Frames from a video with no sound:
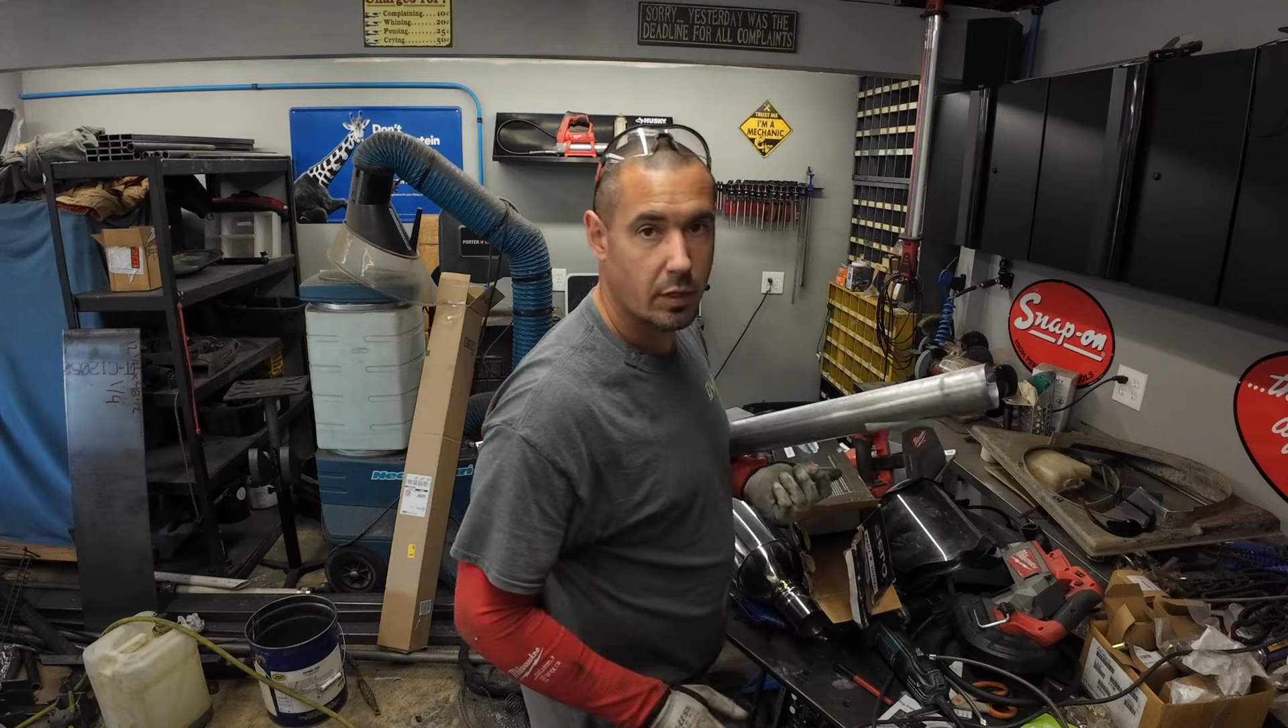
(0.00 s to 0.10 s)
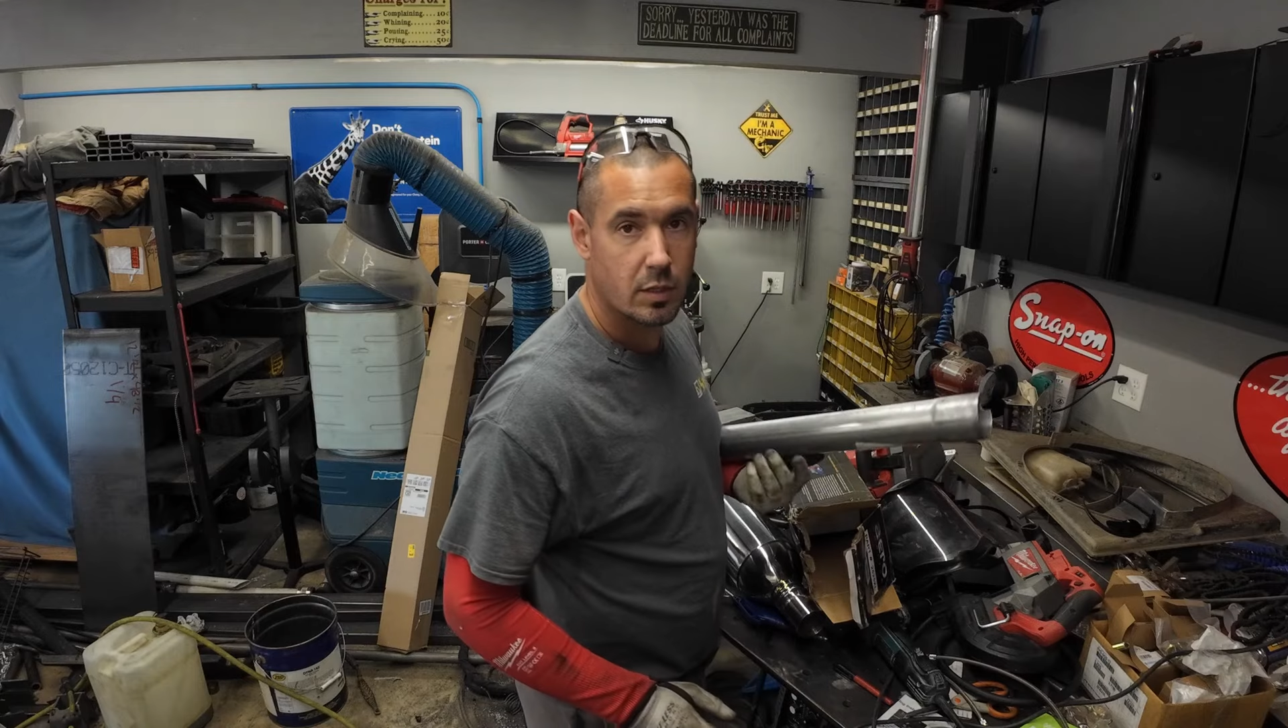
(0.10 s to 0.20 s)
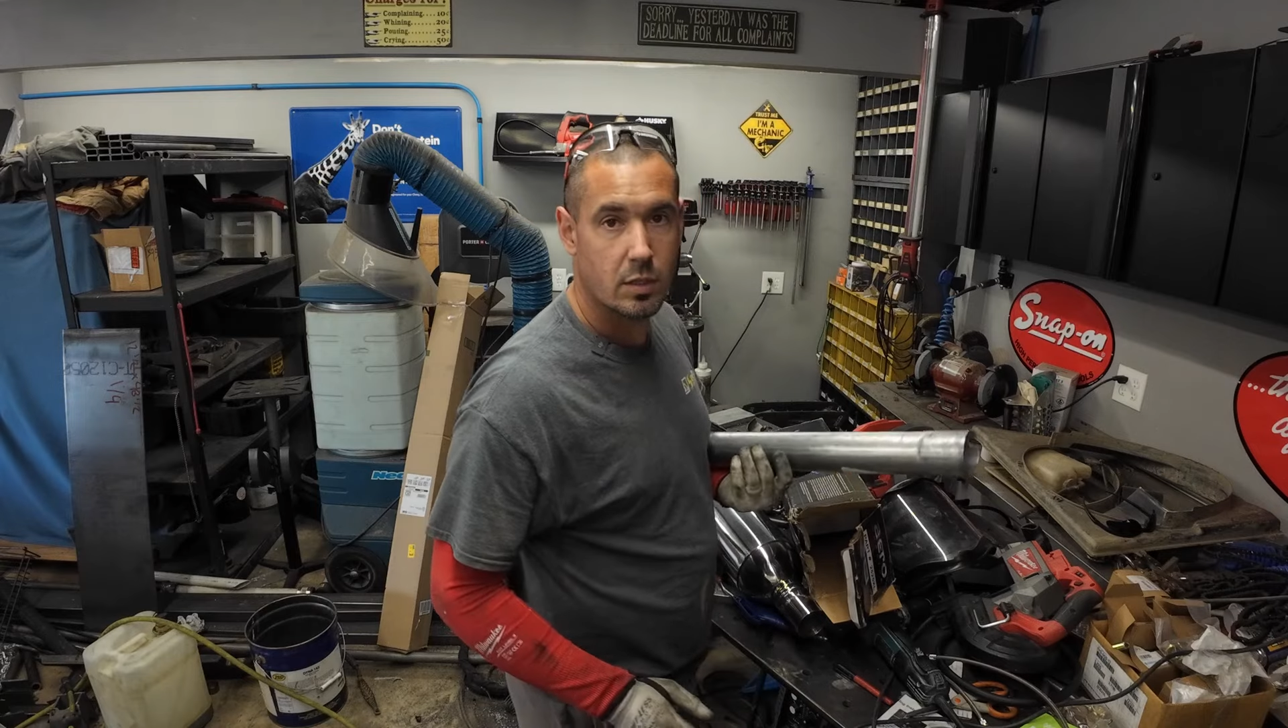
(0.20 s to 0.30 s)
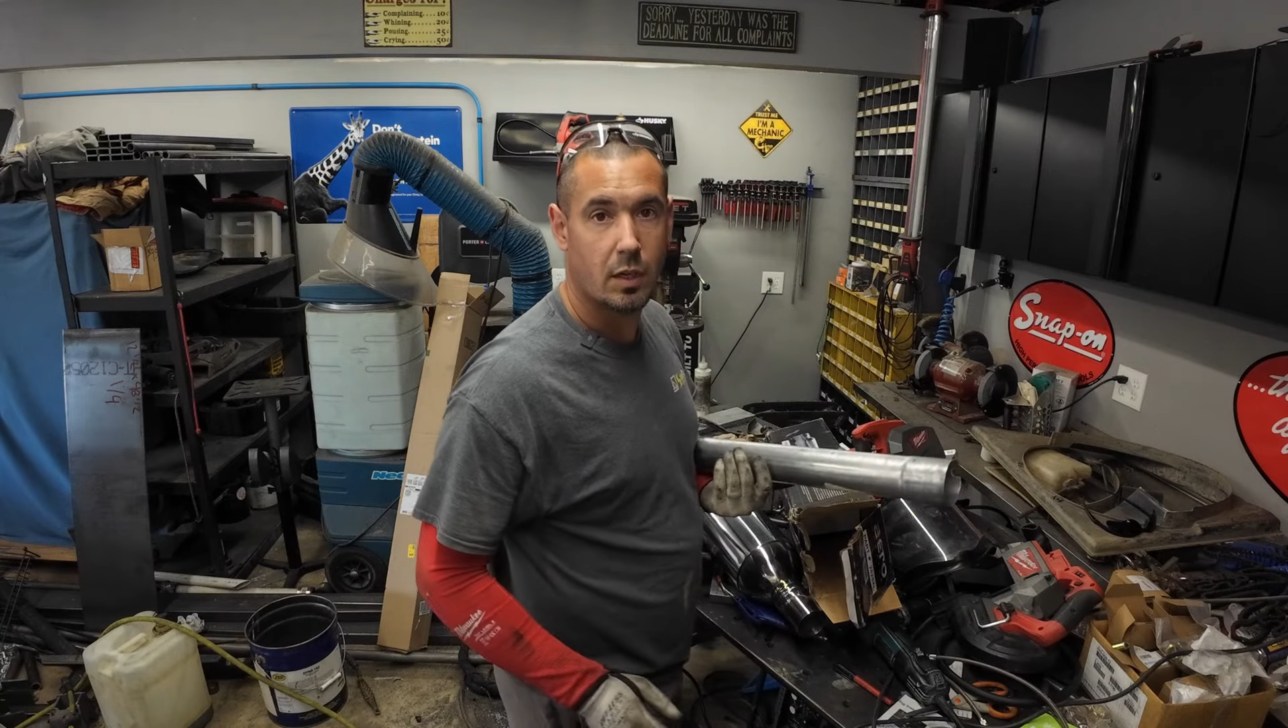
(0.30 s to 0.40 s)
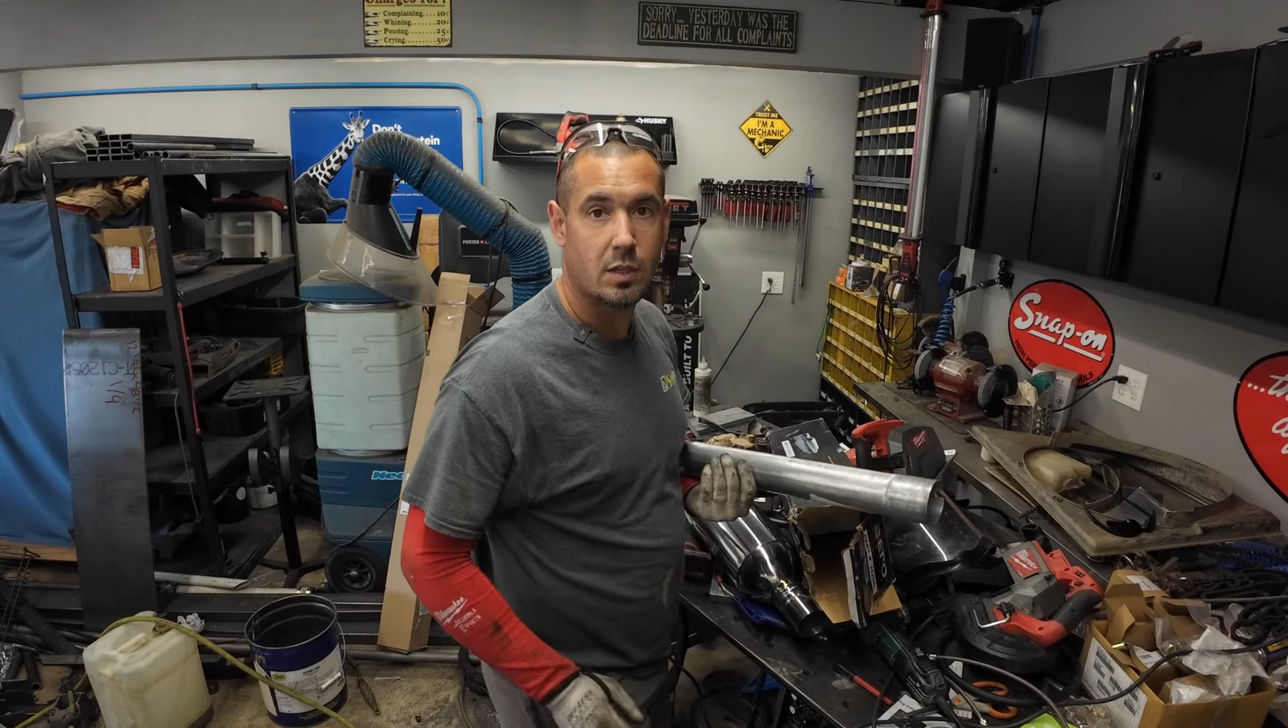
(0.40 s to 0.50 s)

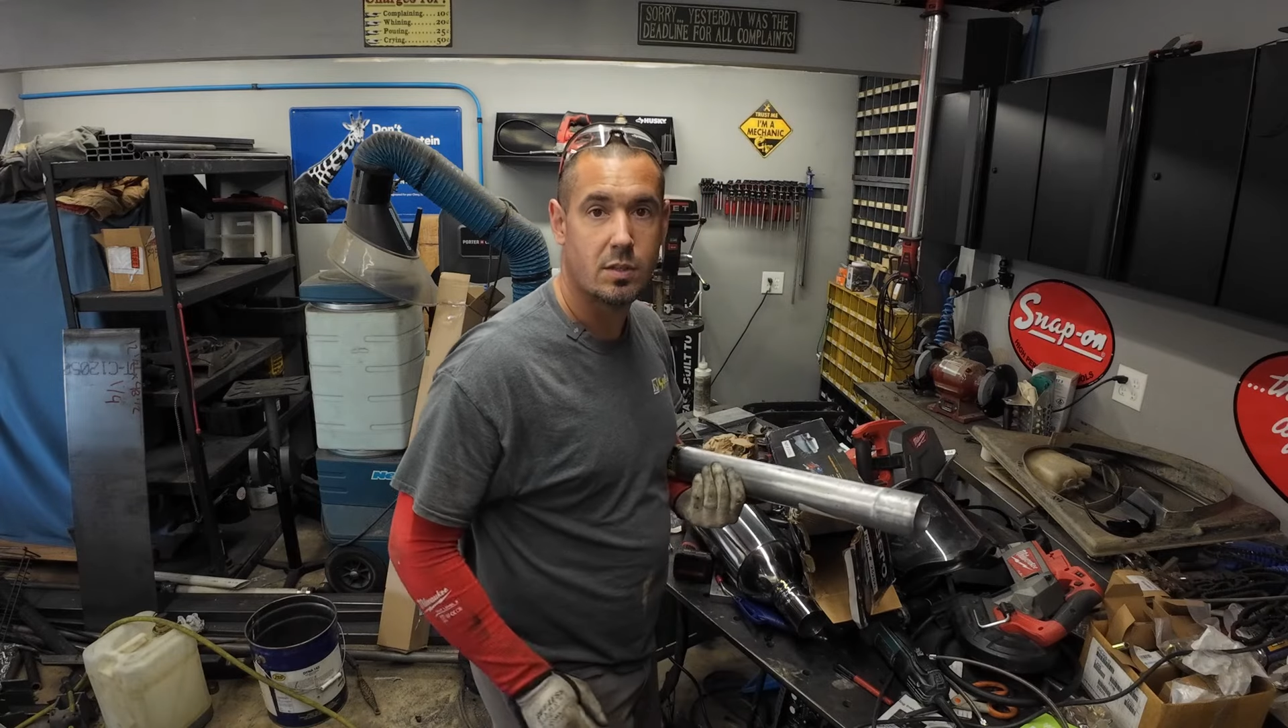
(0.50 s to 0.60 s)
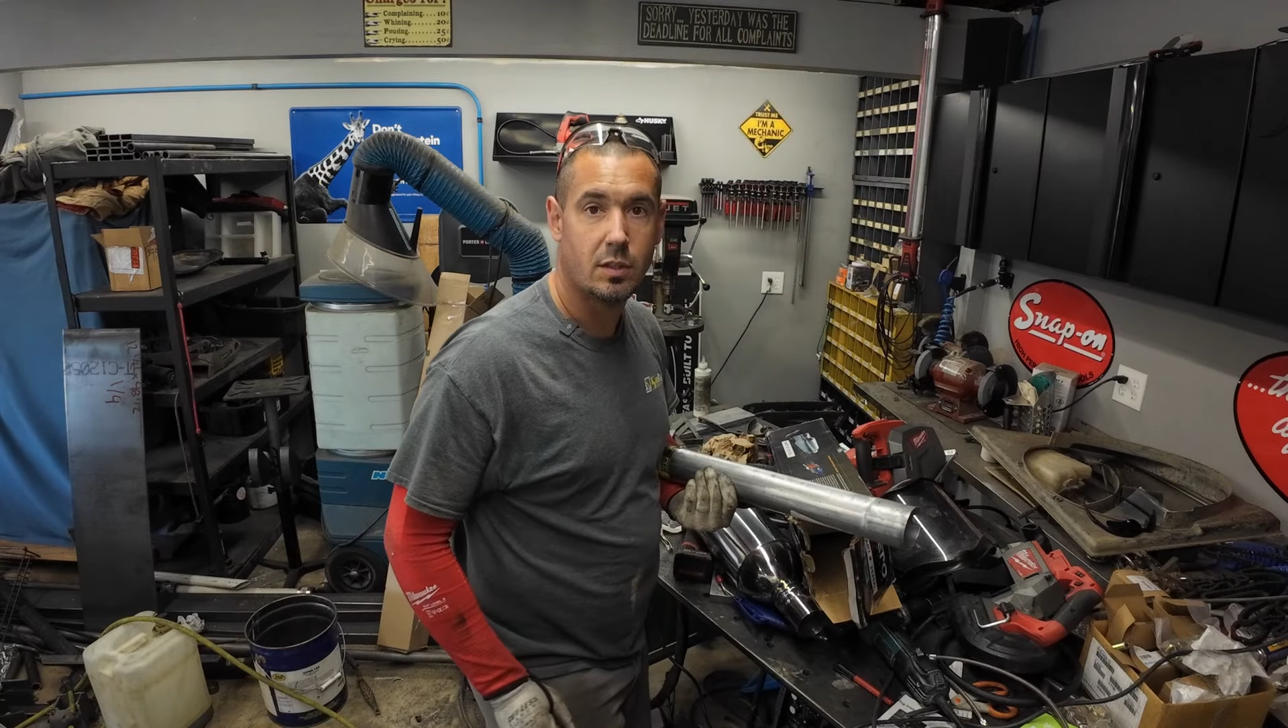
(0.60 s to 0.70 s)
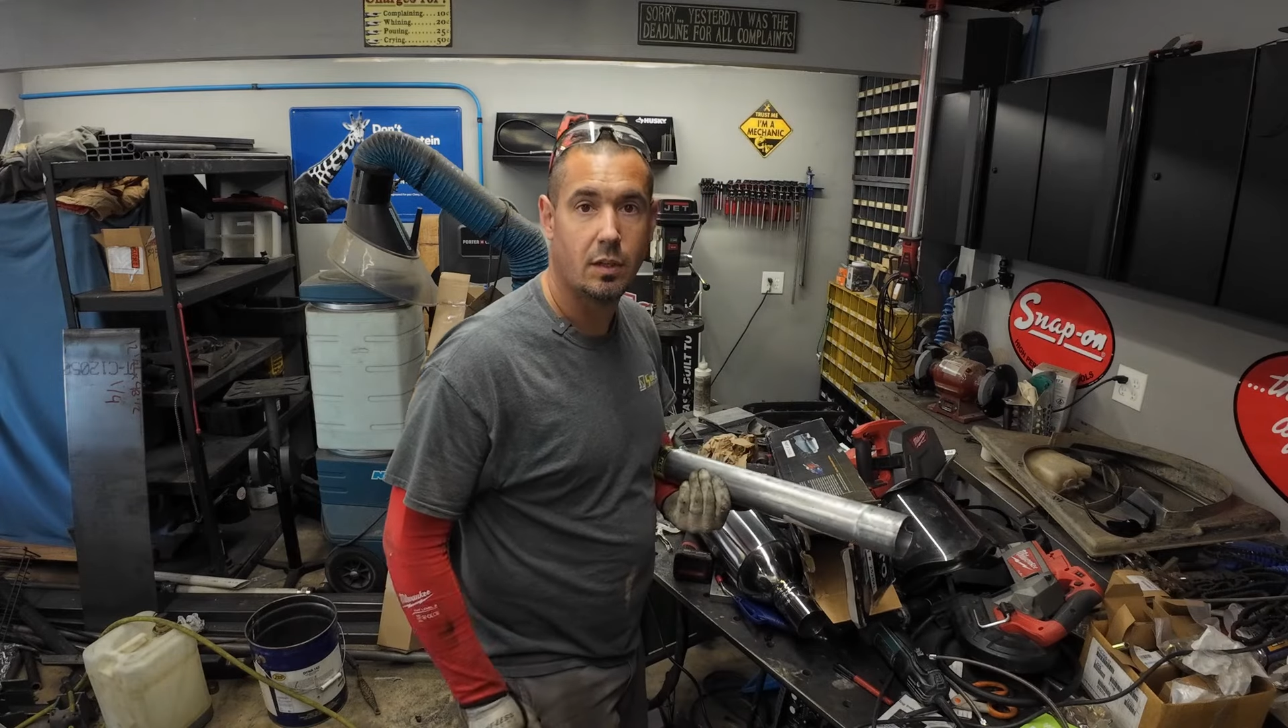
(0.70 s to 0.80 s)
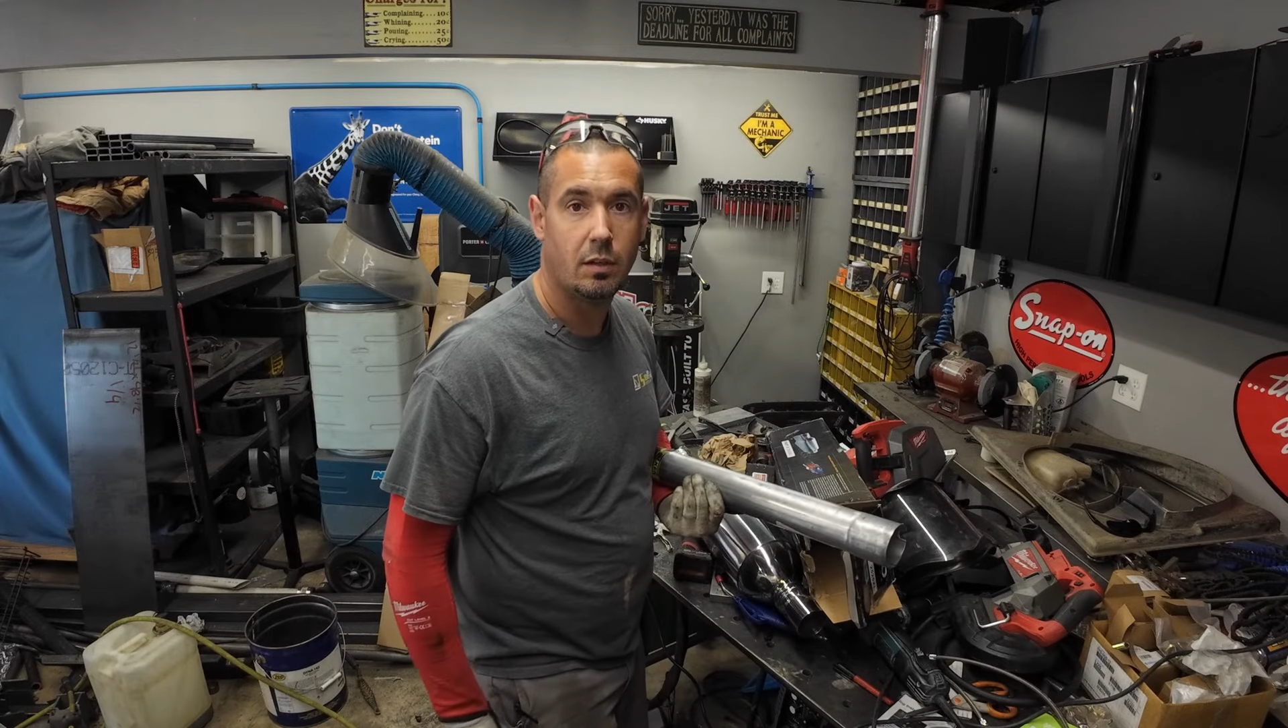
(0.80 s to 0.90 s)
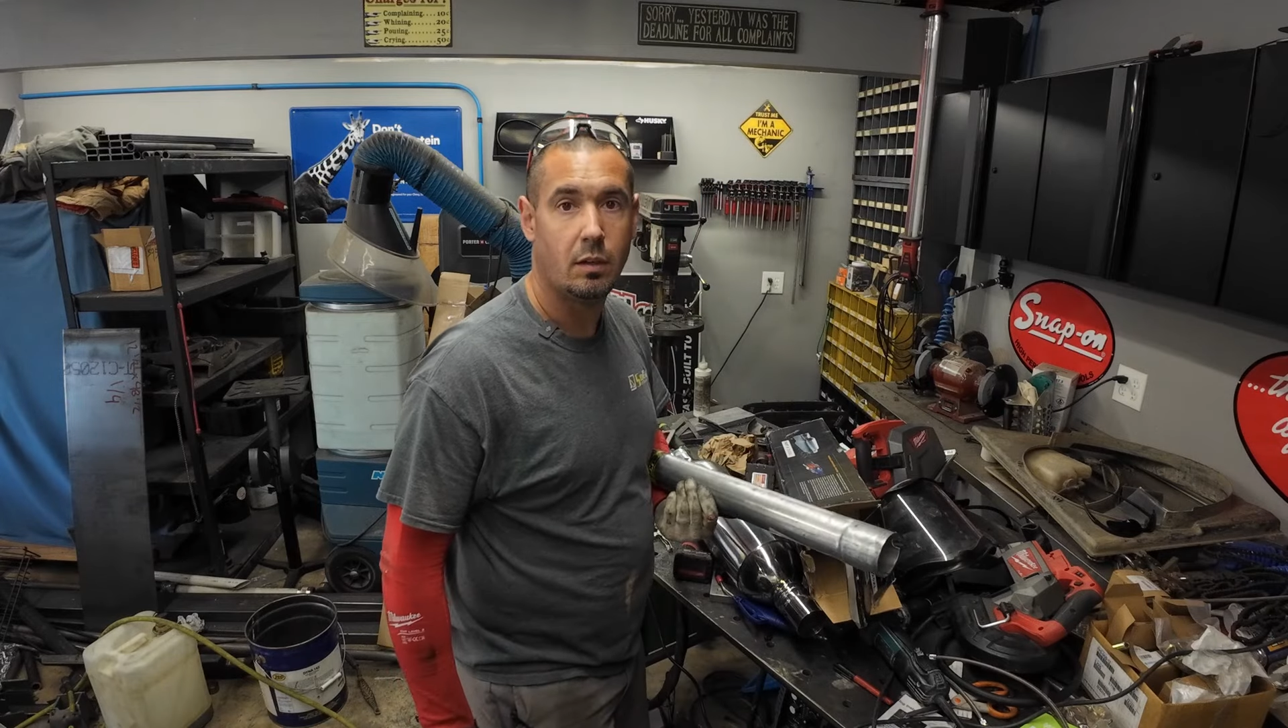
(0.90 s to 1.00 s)
exhaust
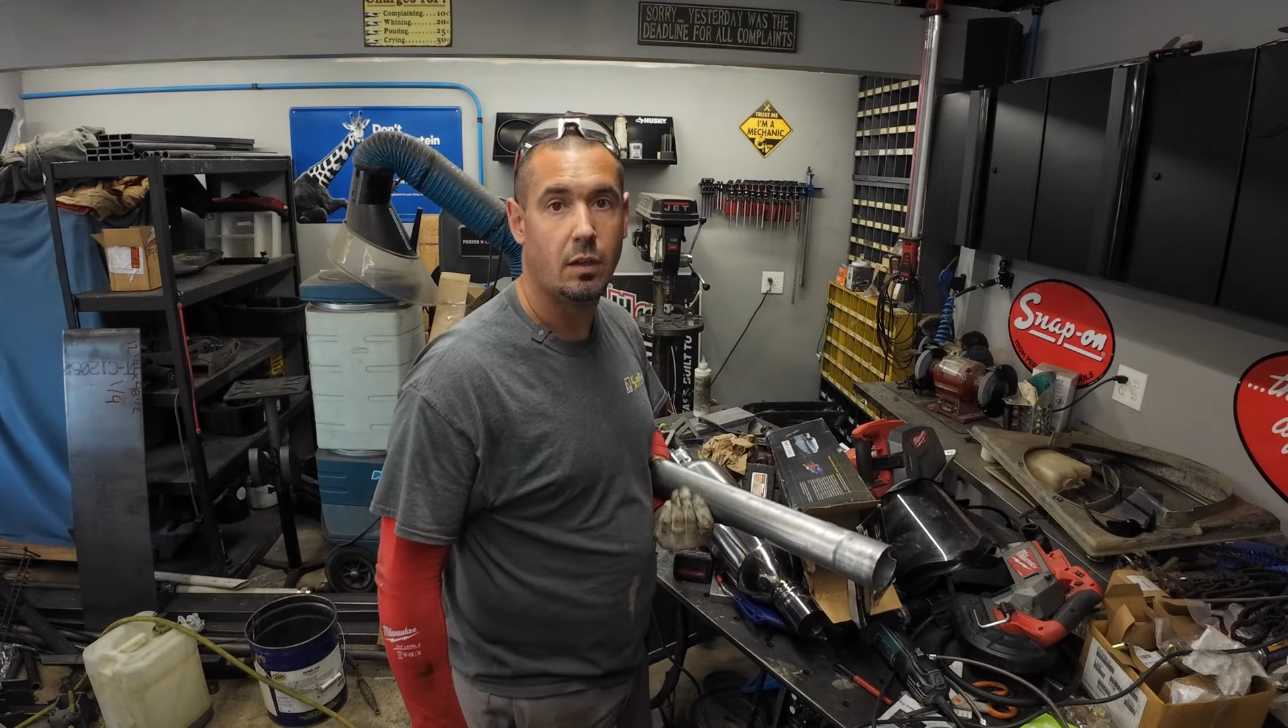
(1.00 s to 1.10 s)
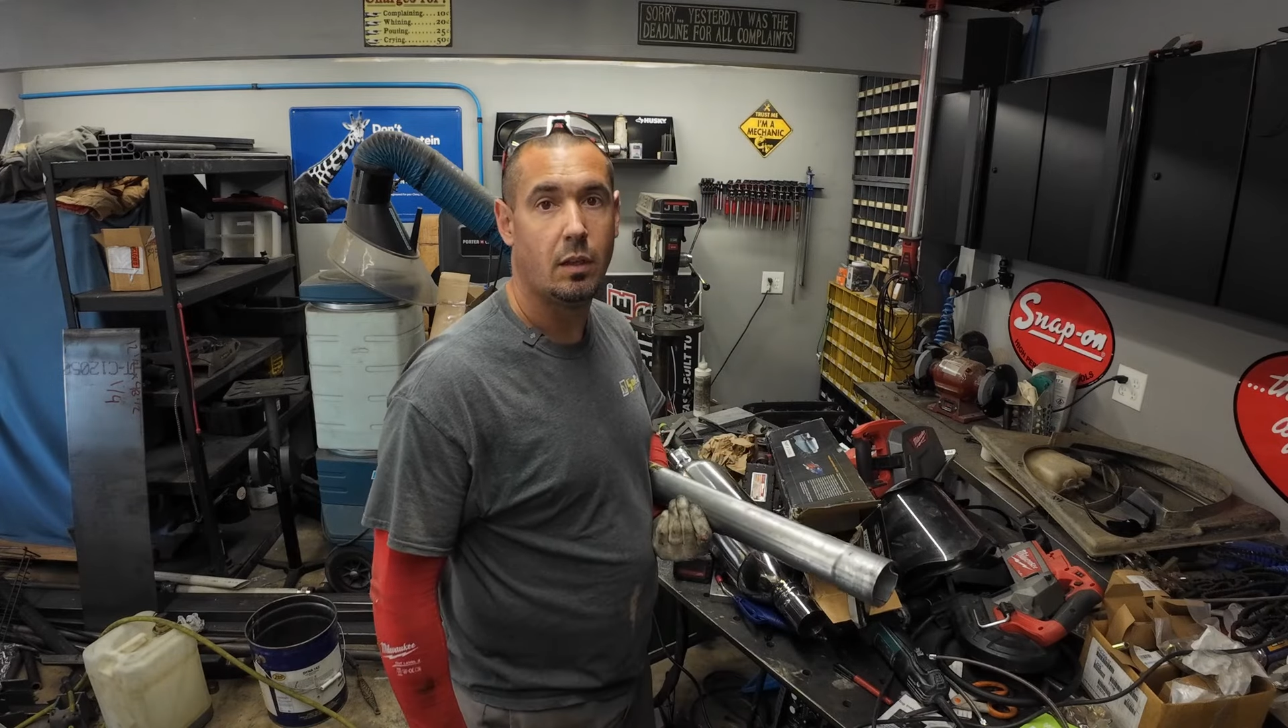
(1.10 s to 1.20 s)
done.